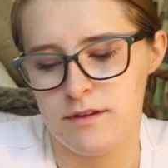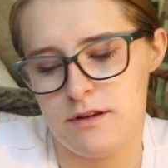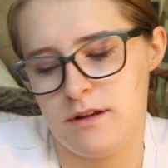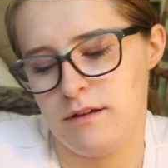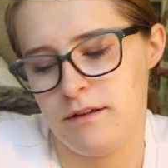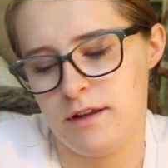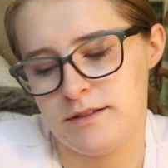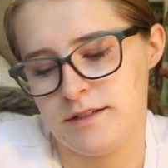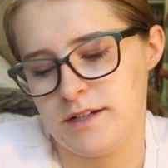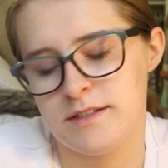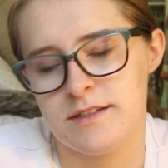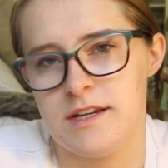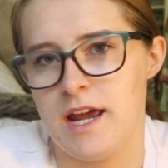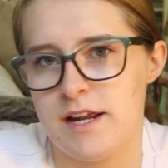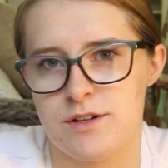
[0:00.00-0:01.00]
It's
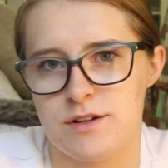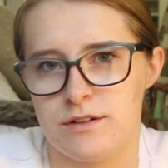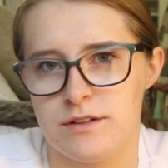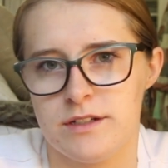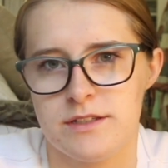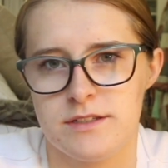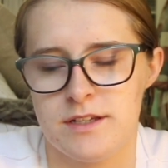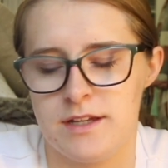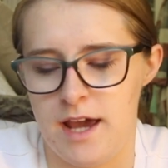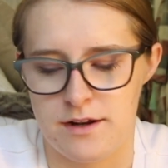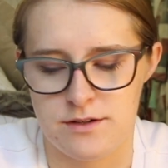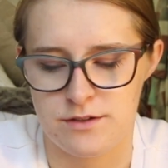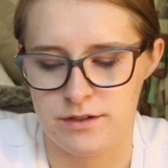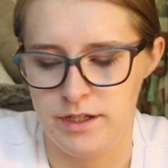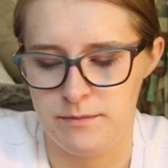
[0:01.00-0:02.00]
just natural. It's a
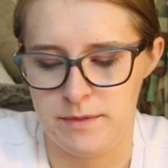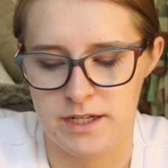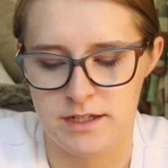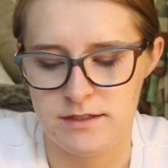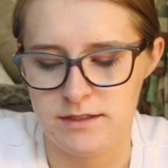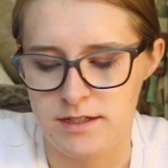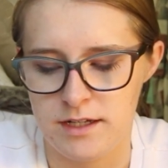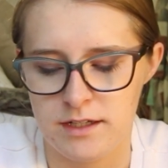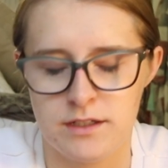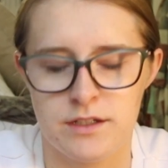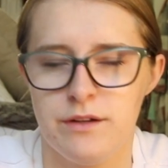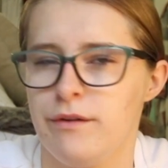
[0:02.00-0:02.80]
natural human instinct.